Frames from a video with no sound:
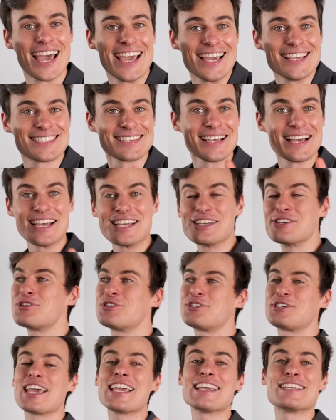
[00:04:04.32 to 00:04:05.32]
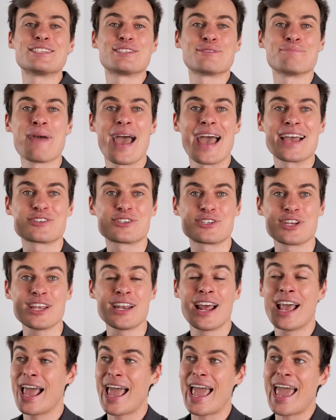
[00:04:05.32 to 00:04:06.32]
seats, she smashed
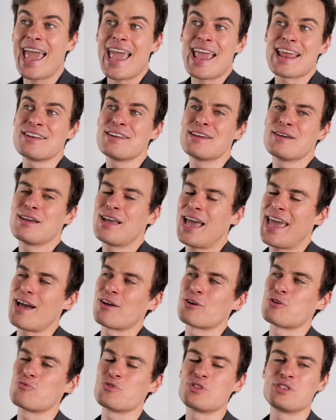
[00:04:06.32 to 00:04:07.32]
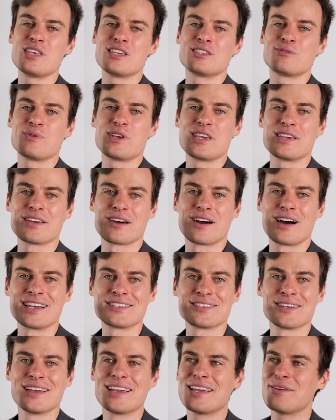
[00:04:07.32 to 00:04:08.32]
it. And how good would this be,
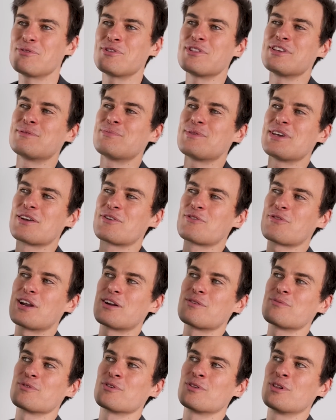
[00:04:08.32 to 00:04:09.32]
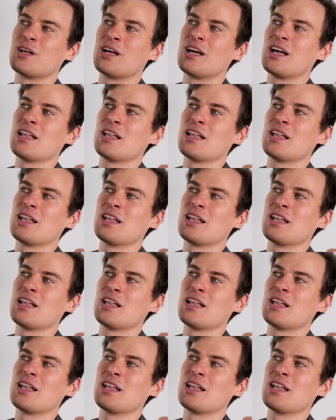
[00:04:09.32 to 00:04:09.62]
guys? Wouldn't this be incredible?